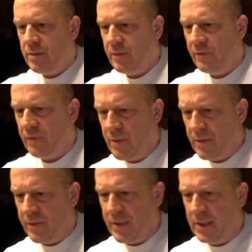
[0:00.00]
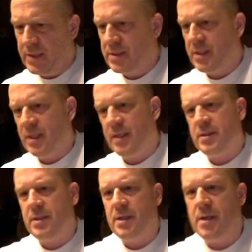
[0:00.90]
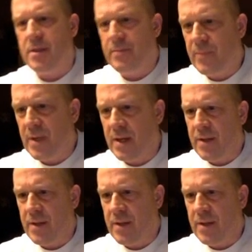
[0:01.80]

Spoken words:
Some of the things that I